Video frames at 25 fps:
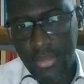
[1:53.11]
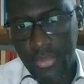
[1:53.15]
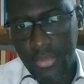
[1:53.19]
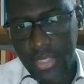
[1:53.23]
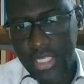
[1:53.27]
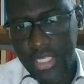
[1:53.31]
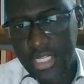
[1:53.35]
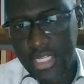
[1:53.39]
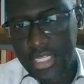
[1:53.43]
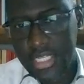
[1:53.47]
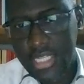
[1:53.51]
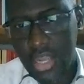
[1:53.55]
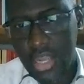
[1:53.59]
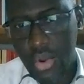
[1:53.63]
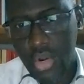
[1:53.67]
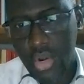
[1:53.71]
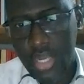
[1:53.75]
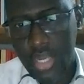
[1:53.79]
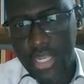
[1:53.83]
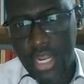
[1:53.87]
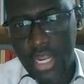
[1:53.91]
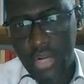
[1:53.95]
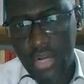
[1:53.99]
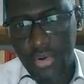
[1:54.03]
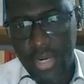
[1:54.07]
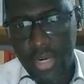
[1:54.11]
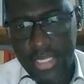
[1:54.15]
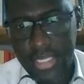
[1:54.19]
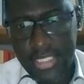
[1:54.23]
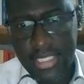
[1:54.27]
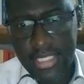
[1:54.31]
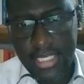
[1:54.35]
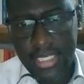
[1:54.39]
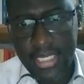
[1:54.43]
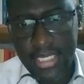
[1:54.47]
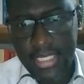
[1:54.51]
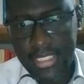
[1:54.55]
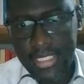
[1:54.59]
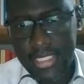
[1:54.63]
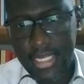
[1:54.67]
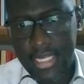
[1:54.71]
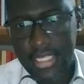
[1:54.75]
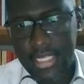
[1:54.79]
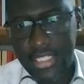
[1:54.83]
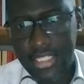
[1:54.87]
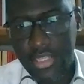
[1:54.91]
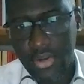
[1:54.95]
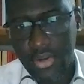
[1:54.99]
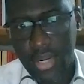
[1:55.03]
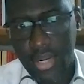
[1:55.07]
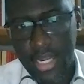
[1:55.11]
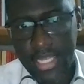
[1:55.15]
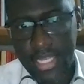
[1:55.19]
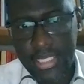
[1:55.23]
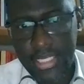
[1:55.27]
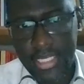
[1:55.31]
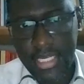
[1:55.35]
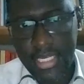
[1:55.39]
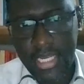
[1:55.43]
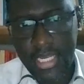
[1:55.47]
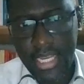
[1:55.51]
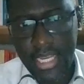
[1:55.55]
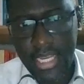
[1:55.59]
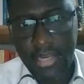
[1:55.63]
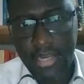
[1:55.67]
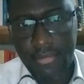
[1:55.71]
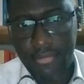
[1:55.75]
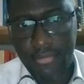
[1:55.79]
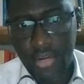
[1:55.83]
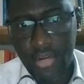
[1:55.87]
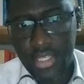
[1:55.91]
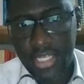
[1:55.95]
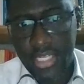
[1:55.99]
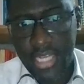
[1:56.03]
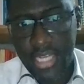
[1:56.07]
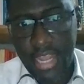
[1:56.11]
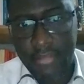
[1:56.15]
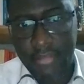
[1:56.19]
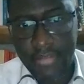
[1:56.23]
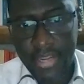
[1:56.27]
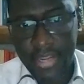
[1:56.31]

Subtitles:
which is a colonial currency still circulating in 14